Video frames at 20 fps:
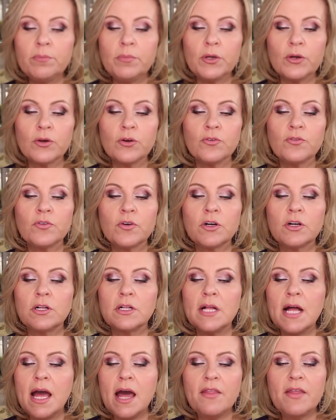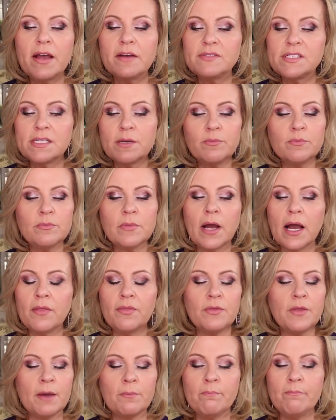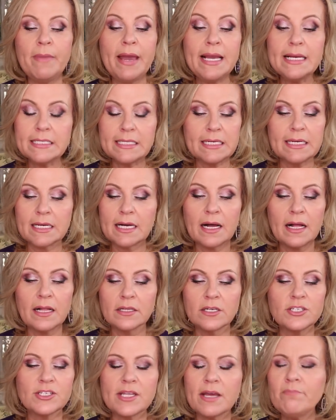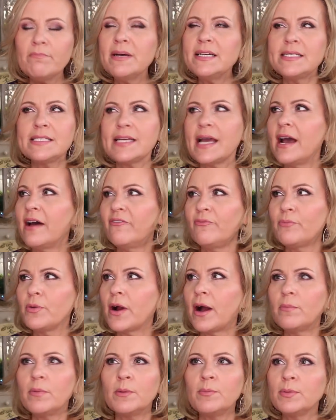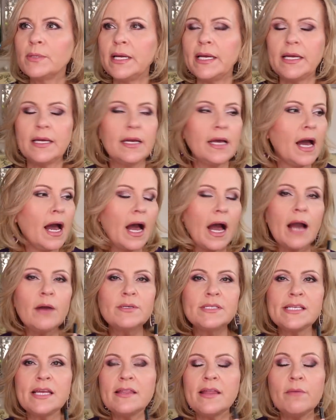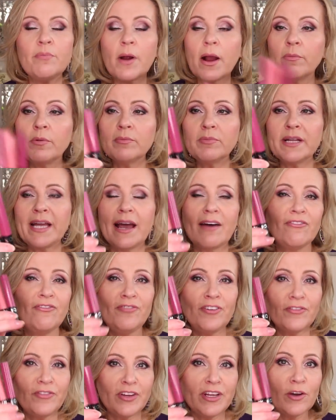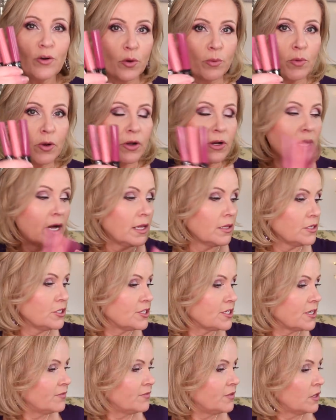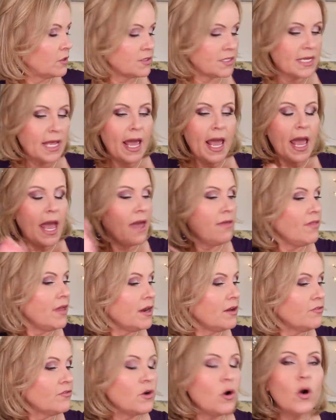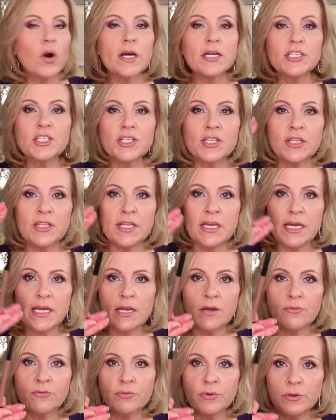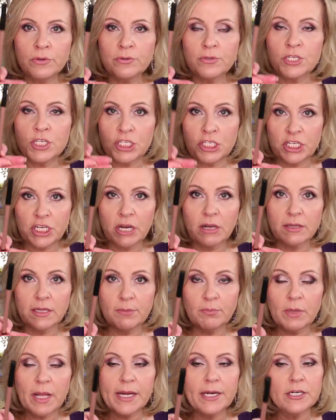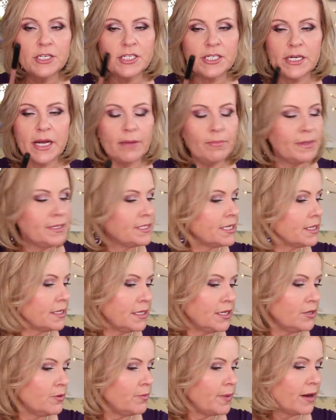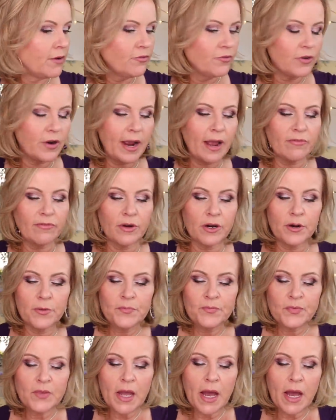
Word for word: beautiful. They have some amazing colors. They must have probably, I would say they probably have 50 or more colors those. And then of course the Rouge Gel Lip Liners that I've been telling you about forever.